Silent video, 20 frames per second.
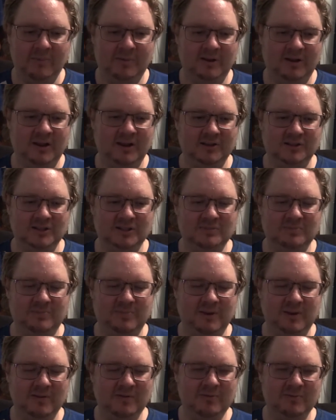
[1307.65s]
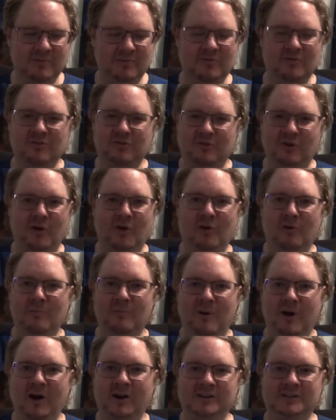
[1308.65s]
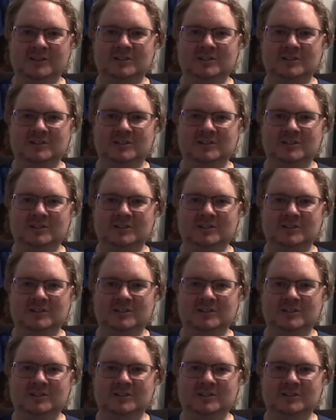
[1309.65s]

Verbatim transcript: but again, she's been through so much.